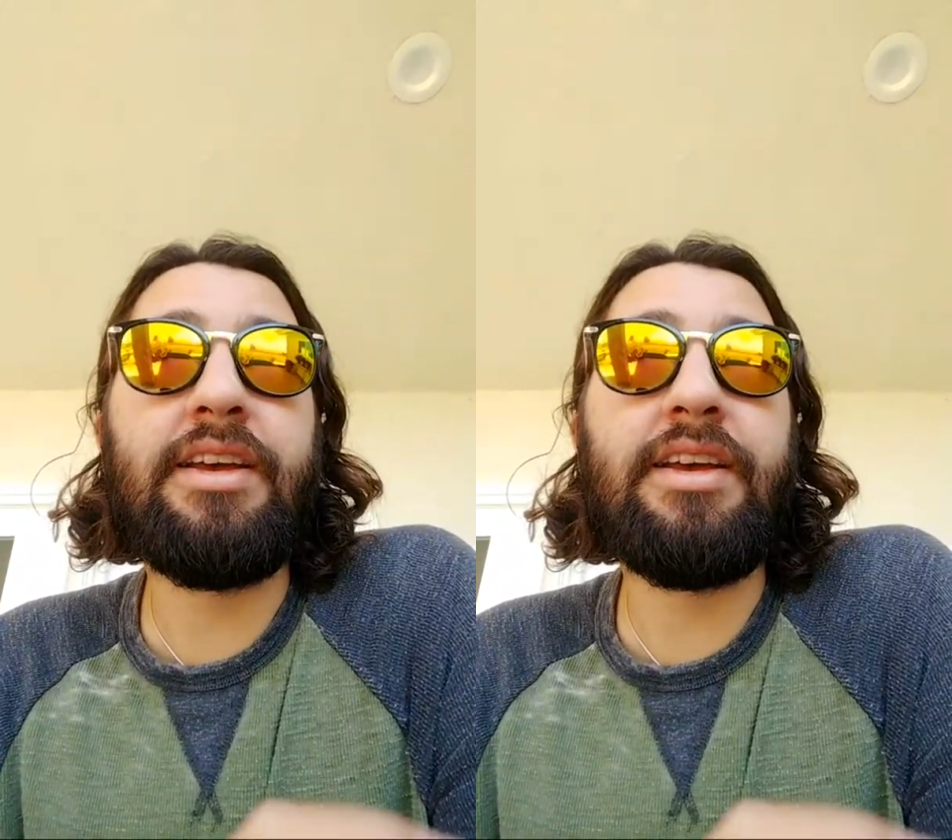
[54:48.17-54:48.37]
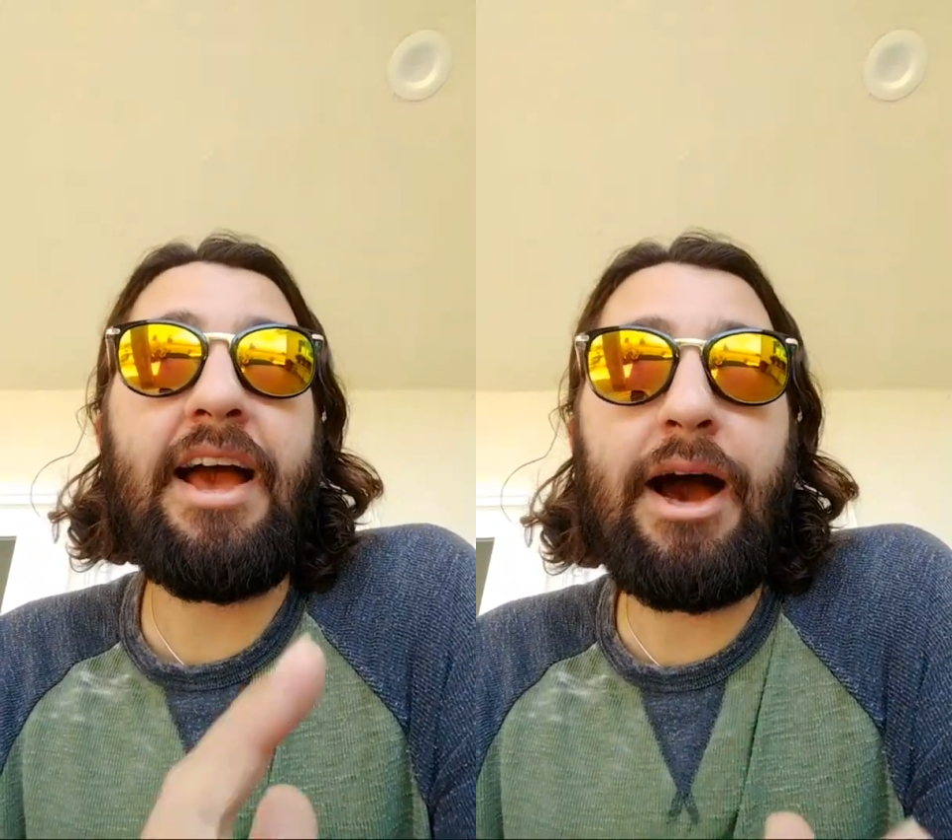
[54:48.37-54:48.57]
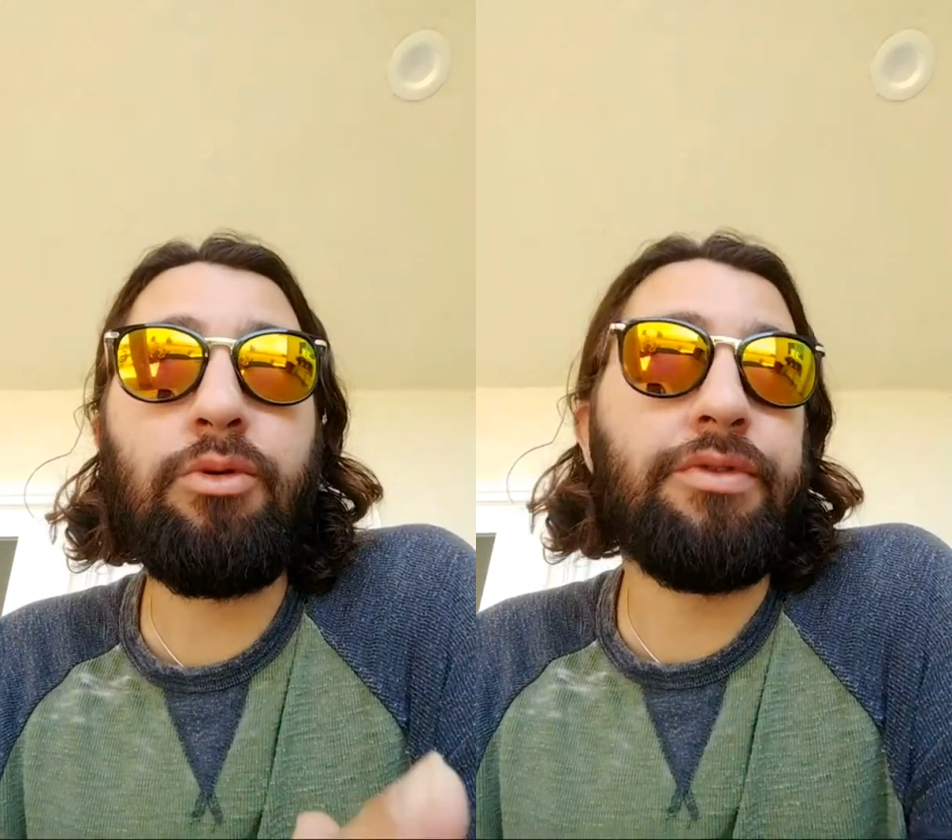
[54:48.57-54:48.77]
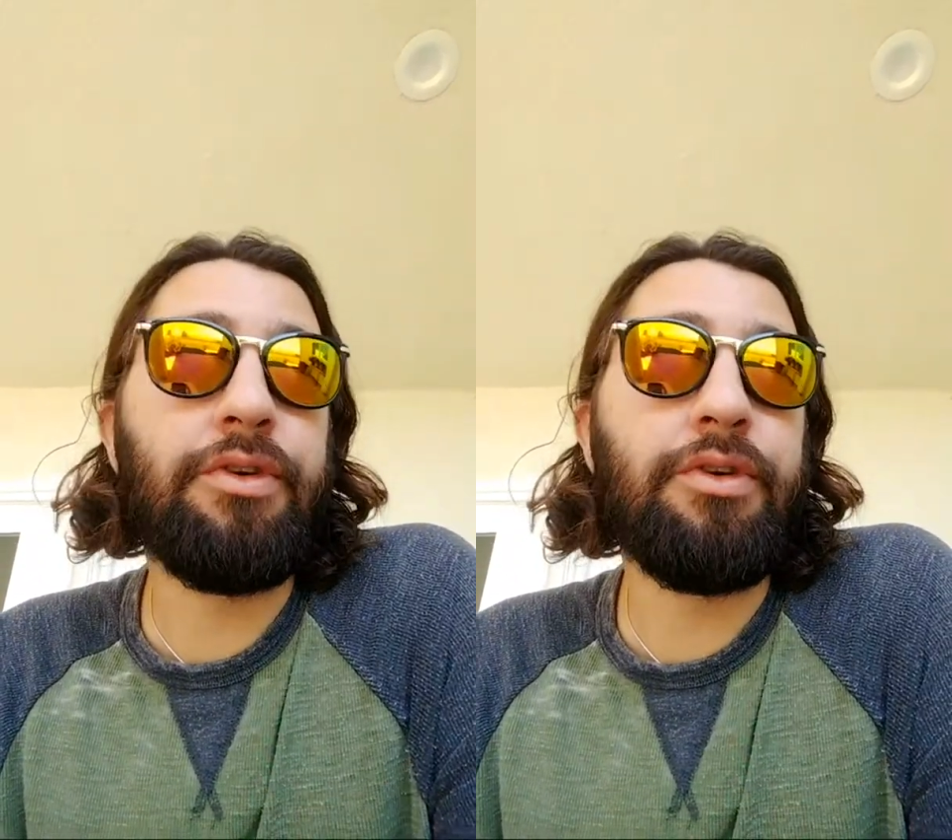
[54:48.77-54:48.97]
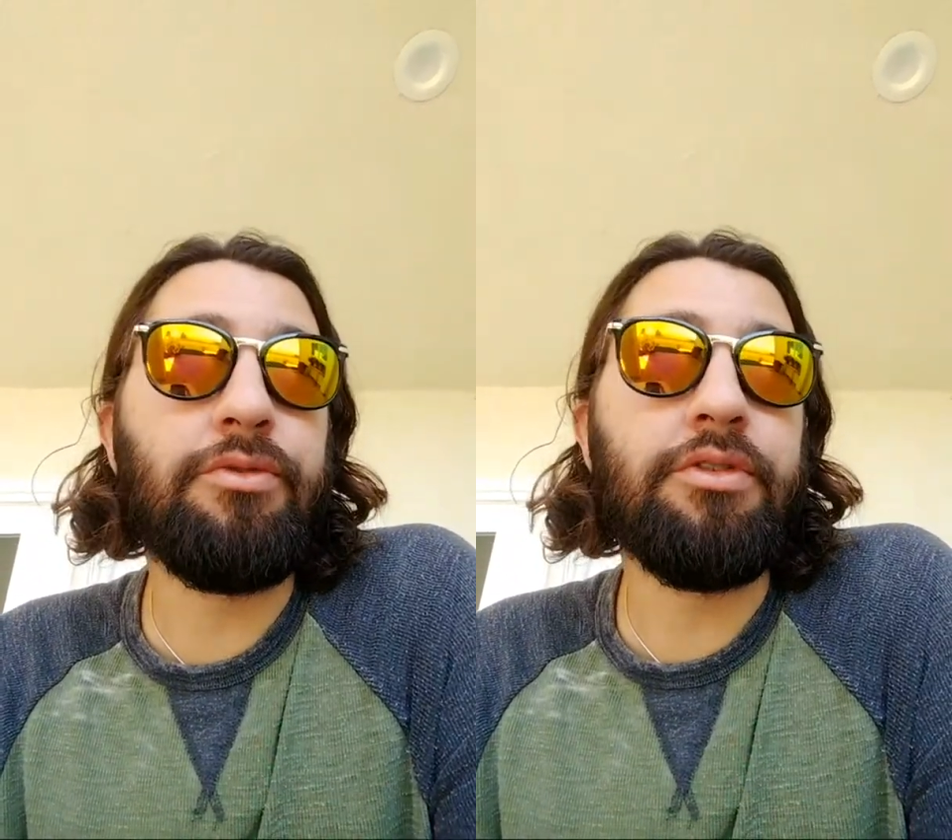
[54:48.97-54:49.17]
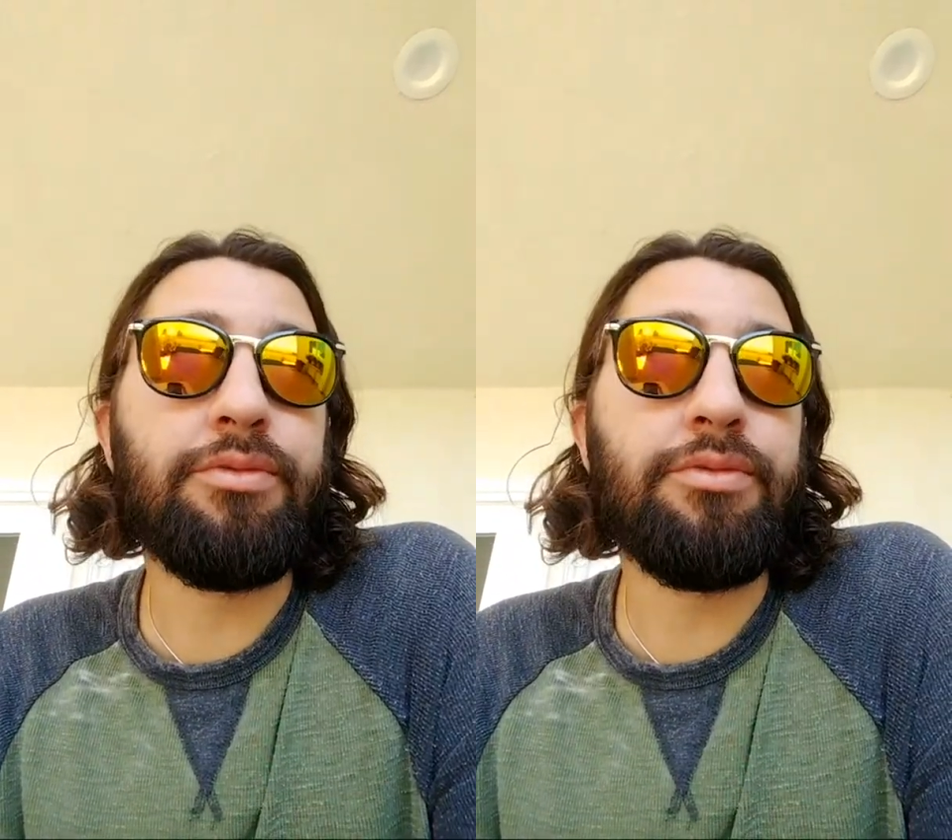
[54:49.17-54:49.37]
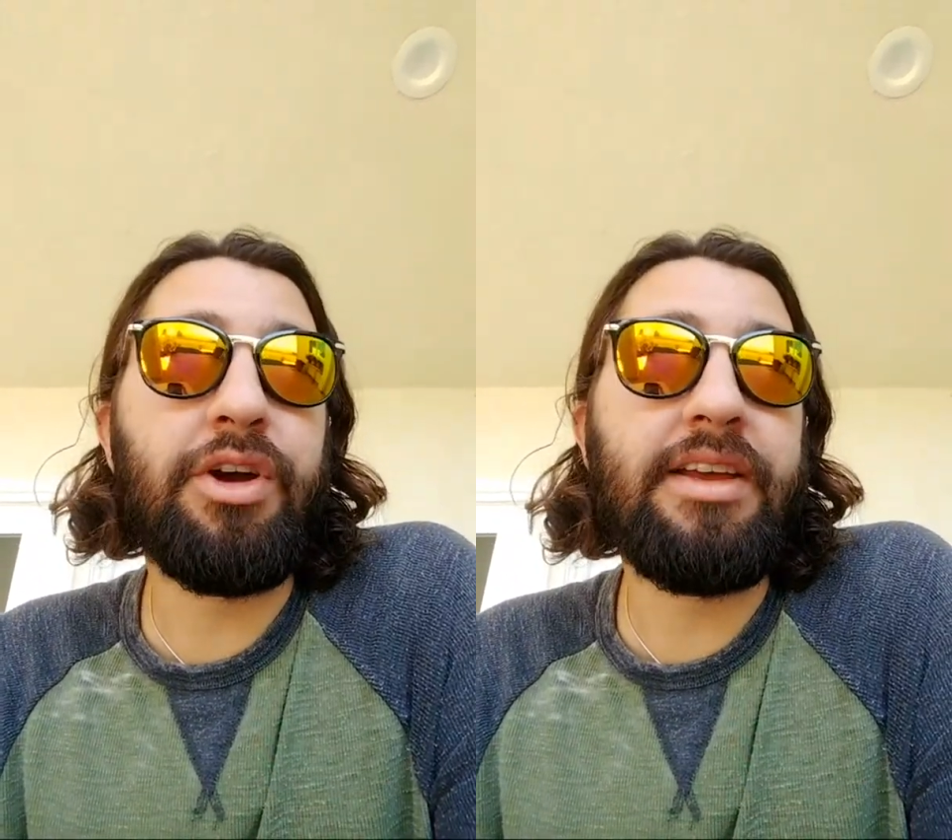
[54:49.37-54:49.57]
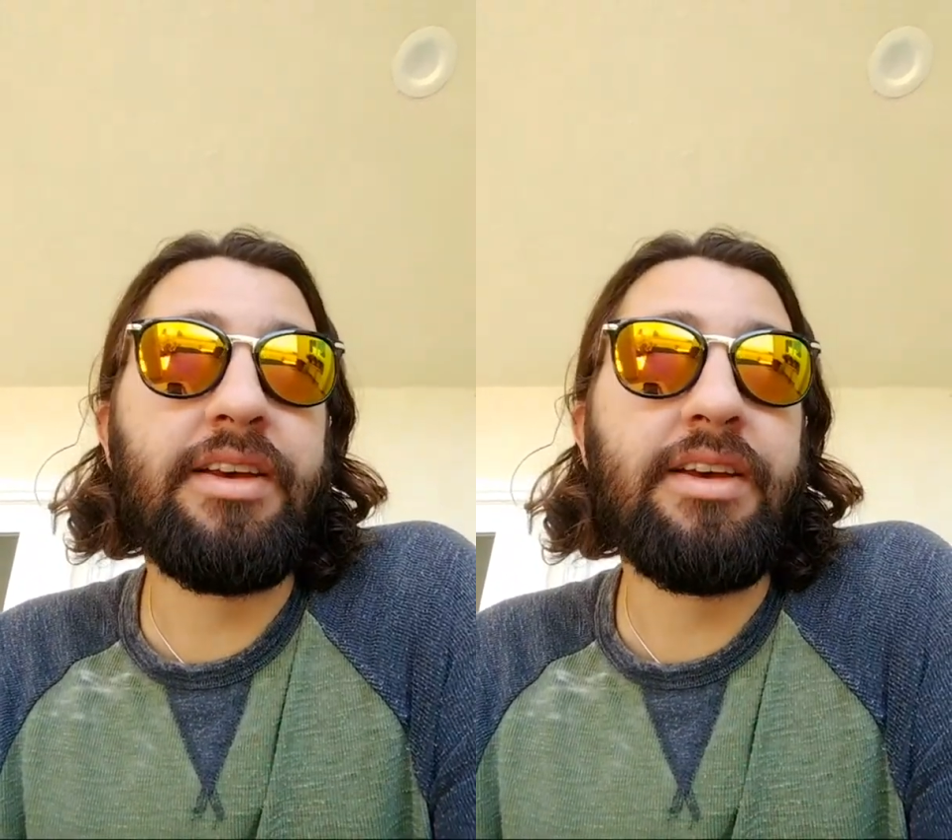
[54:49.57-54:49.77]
Our future is bright.